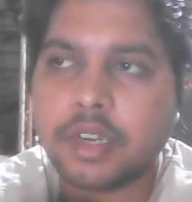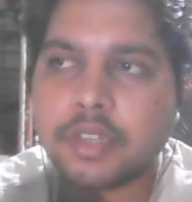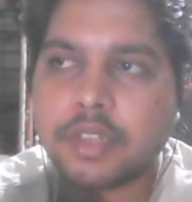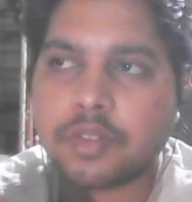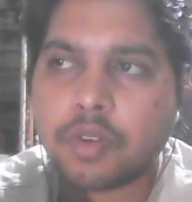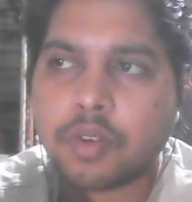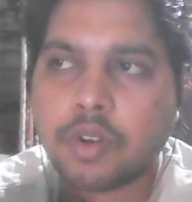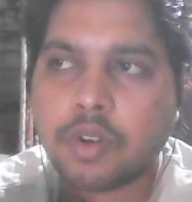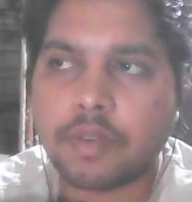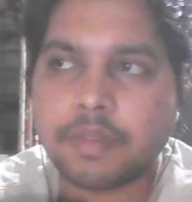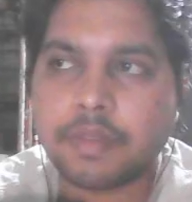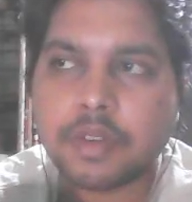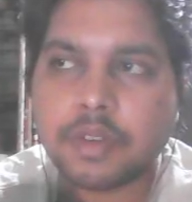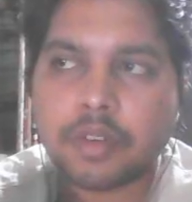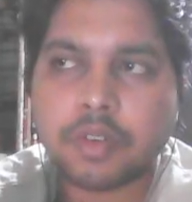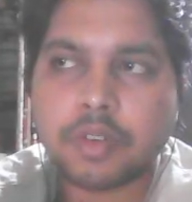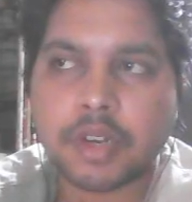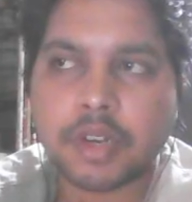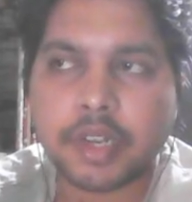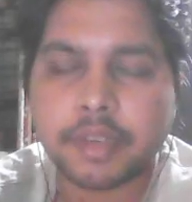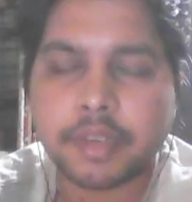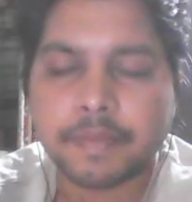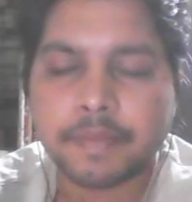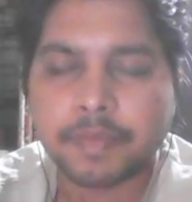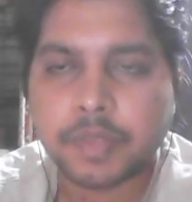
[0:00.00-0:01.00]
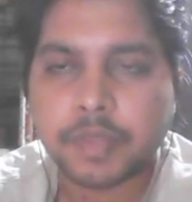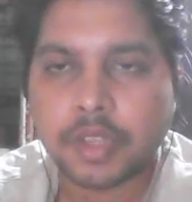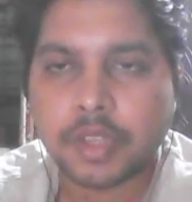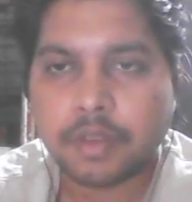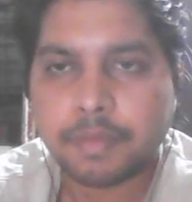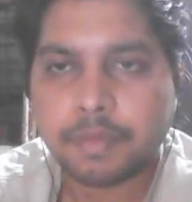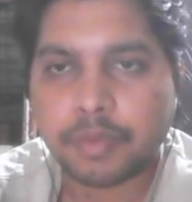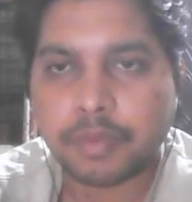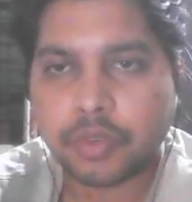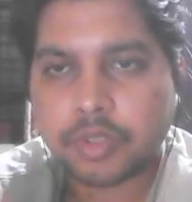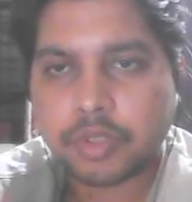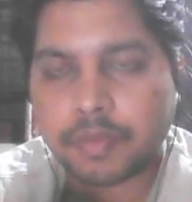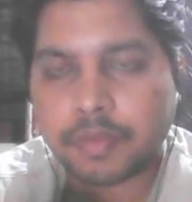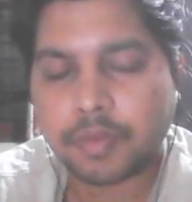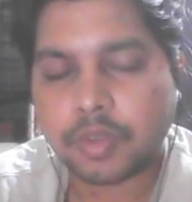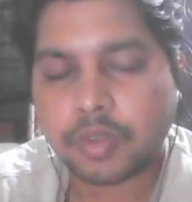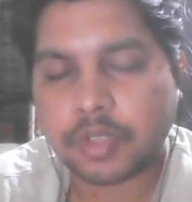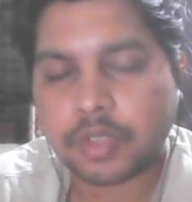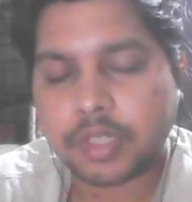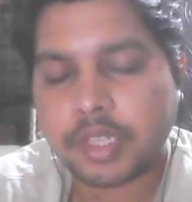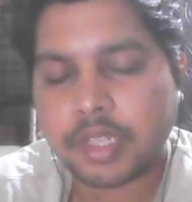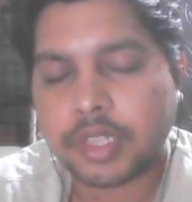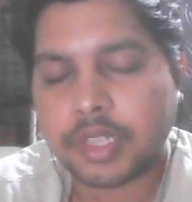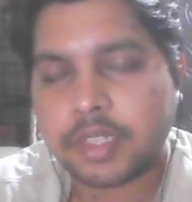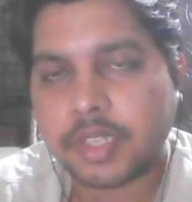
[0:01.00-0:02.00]
a solver or a
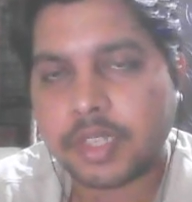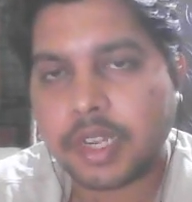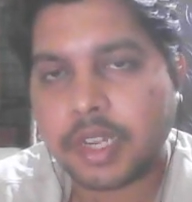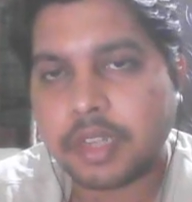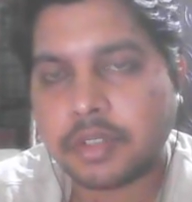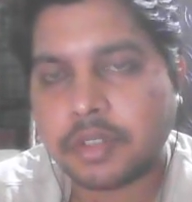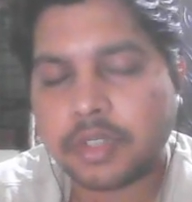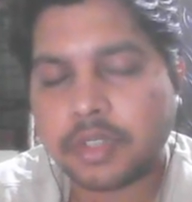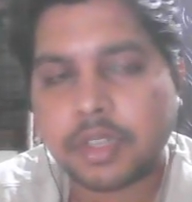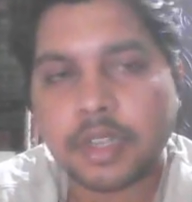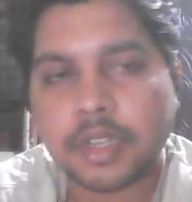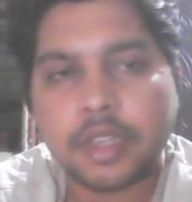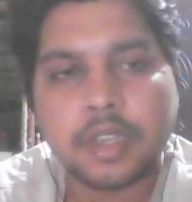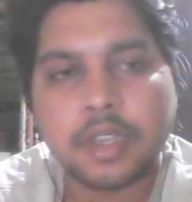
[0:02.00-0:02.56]
post-processing stage.